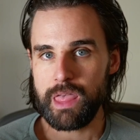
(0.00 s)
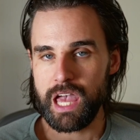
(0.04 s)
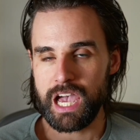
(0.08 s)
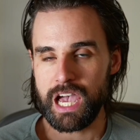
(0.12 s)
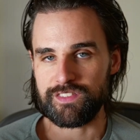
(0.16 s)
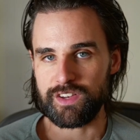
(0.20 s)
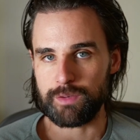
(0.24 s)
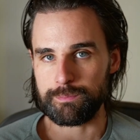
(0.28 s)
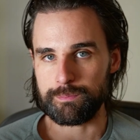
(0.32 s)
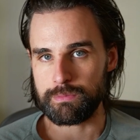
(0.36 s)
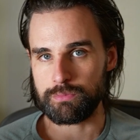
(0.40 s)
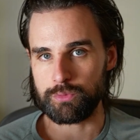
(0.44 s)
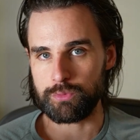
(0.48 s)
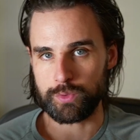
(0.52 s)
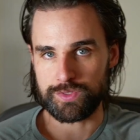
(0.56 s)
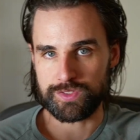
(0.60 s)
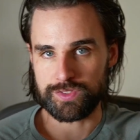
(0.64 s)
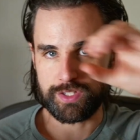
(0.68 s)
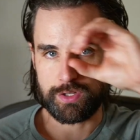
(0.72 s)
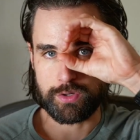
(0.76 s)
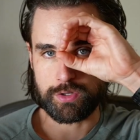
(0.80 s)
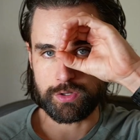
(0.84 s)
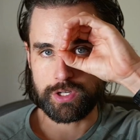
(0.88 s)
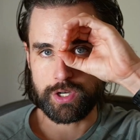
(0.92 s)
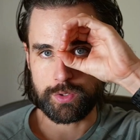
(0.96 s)
I've helped people with
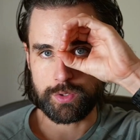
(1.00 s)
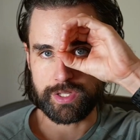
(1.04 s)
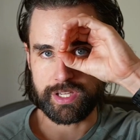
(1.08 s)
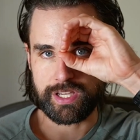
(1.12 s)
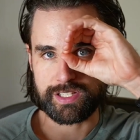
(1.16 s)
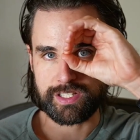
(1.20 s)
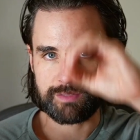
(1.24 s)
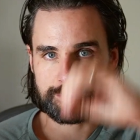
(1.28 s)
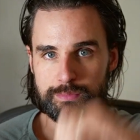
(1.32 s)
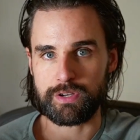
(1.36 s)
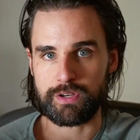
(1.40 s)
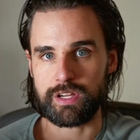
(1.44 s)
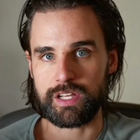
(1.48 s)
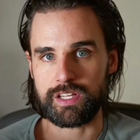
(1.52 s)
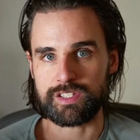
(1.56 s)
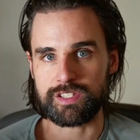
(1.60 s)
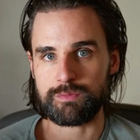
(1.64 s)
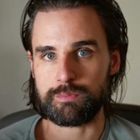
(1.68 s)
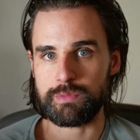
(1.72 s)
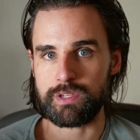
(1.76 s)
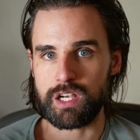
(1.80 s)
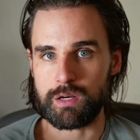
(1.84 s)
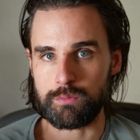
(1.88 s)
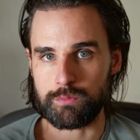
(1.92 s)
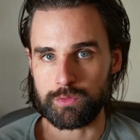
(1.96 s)
zero coding experience
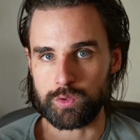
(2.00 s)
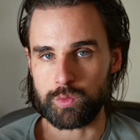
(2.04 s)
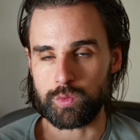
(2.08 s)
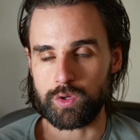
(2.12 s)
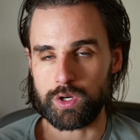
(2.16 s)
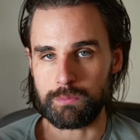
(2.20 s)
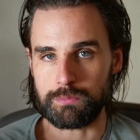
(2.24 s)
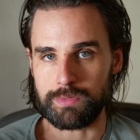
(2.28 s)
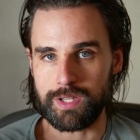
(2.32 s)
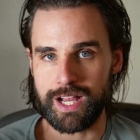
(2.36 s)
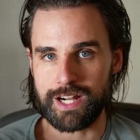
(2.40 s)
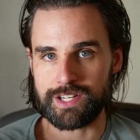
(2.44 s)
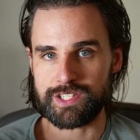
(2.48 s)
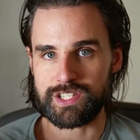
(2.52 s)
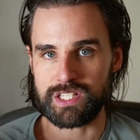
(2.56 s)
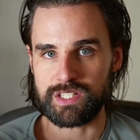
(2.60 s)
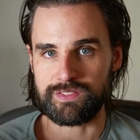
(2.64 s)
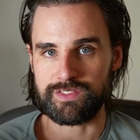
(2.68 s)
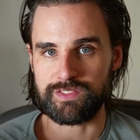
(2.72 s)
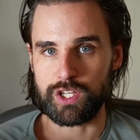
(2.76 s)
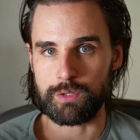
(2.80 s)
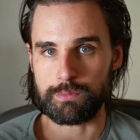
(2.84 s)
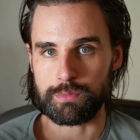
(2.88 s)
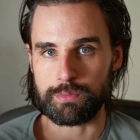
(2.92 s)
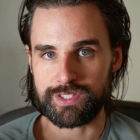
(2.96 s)
become real-world blockchain
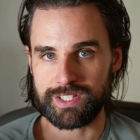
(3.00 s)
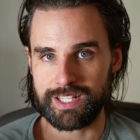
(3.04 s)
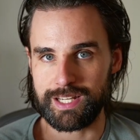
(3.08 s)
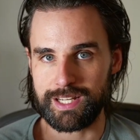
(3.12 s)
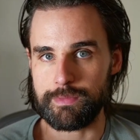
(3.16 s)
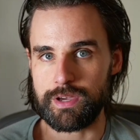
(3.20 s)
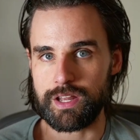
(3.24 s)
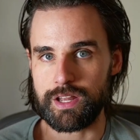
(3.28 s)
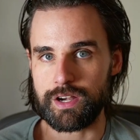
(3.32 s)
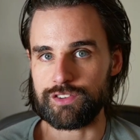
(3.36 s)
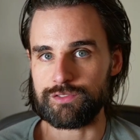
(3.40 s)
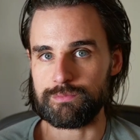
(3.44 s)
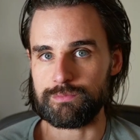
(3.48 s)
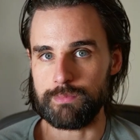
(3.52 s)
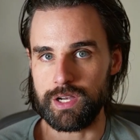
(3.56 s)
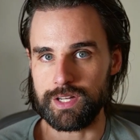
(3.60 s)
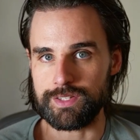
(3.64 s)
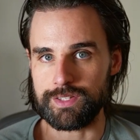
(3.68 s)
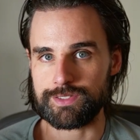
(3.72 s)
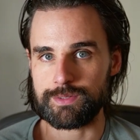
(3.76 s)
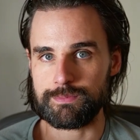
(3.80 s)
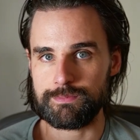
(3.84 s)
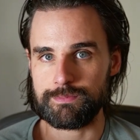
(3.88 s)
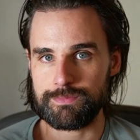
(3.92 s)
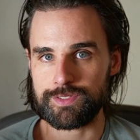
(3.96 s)
developers in a matter of
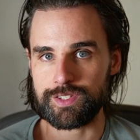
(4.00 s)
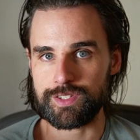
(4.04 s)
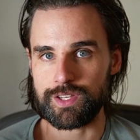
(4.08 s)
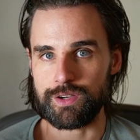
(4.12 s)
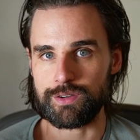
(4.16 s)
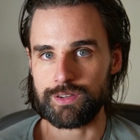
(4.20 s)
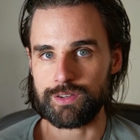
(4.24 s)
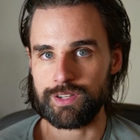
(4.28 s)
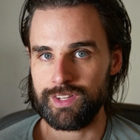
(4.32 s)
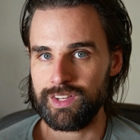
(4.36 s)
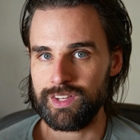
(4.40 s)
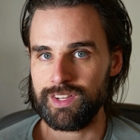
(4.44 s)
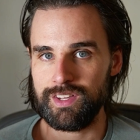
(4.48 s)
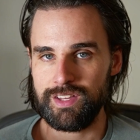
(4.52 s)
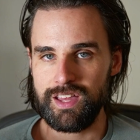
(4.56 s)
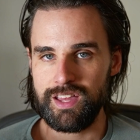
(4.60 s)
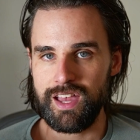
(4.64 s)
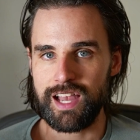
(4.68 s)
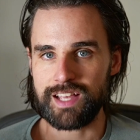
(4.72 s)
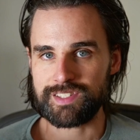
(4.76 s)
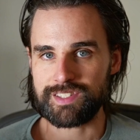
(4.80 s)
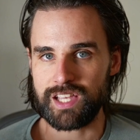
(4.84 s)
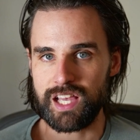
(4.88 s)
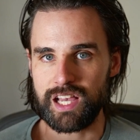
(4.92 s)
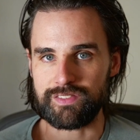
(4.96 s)
months. So
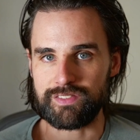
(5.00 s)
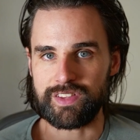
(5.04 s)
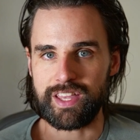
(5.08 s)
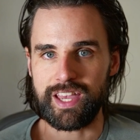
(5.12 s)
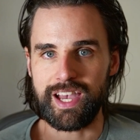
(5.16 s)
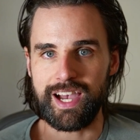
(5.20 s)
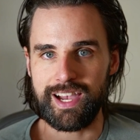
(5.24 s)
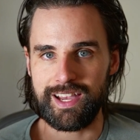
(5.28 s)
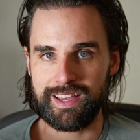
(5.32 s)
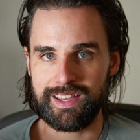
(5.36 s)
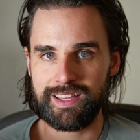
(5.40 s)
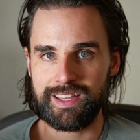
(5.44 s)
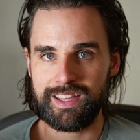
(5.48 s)
that's all I've got.